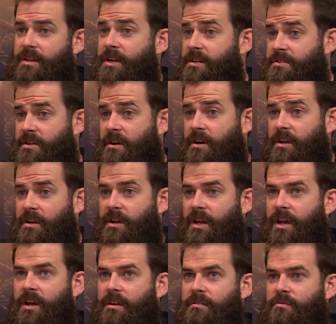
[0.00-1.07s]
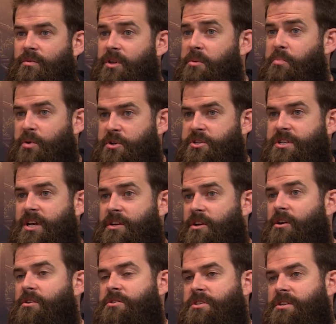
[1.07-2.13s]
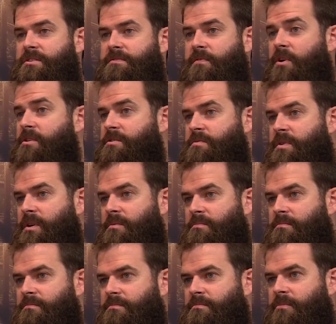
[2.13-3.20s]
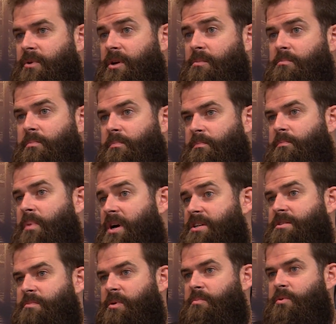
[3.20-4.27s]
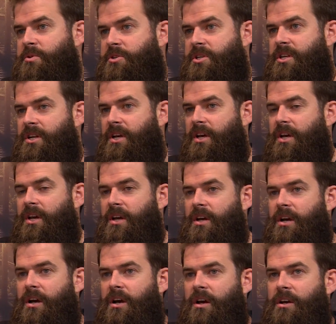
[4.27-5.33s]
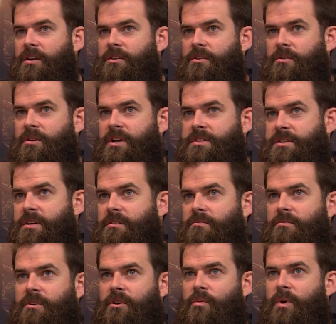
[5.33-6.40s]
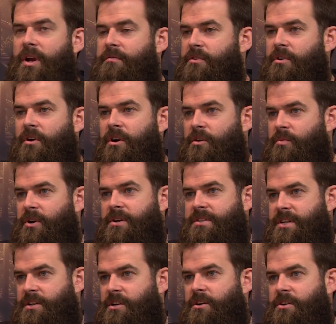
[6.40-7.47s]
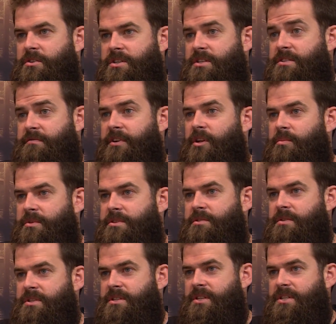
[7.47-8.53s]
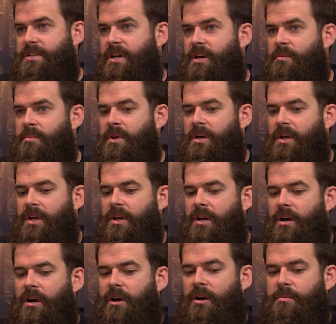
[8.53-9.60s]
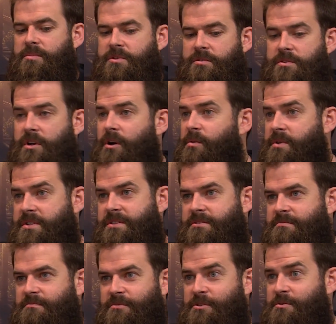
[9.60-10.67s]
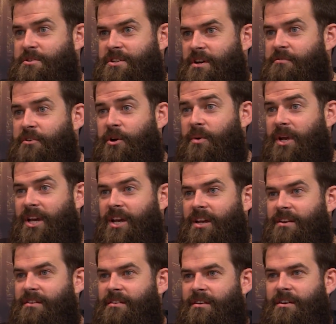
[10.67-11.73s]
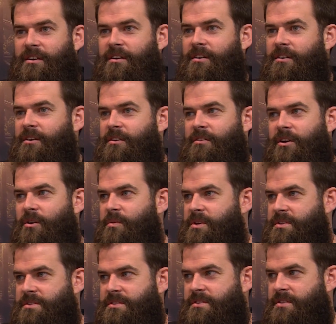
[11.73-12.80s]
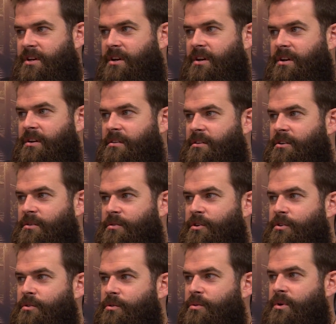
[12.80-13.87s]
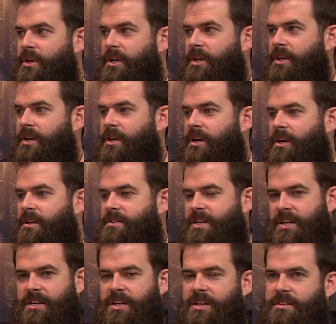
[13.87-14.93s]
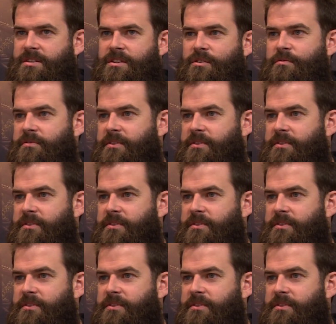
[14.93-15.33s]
it's on, and really push technology as far as we can possibly push it, utilizing whatever hardware and technology is available to us at the time. So there's always new stuff going in, always new techniques and new